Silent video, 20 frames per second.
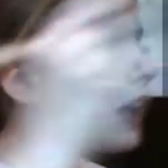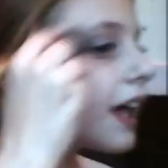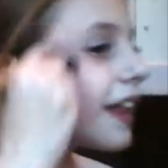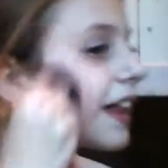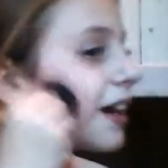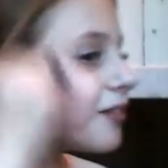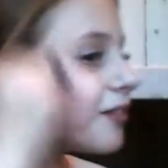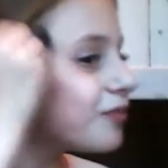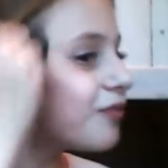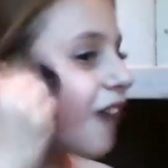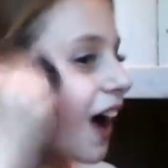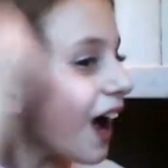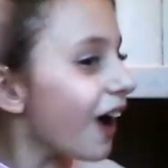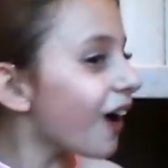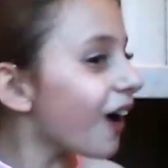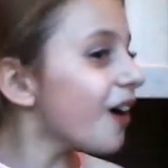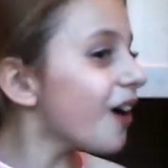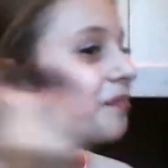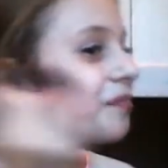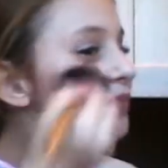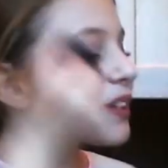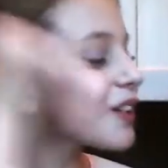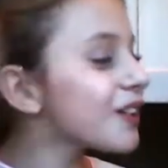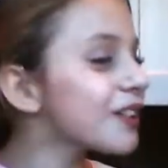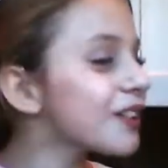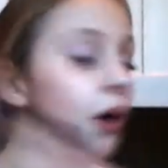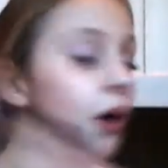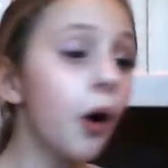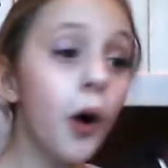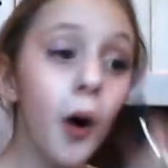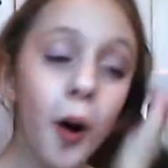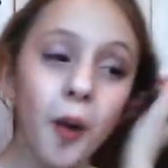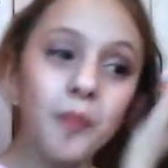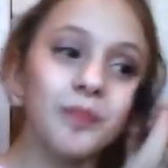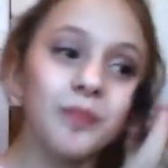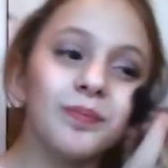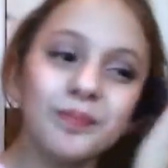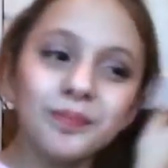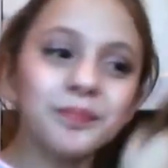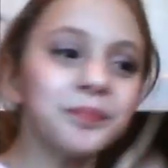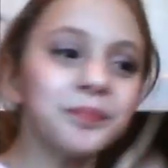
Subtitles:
Take that right up to the top.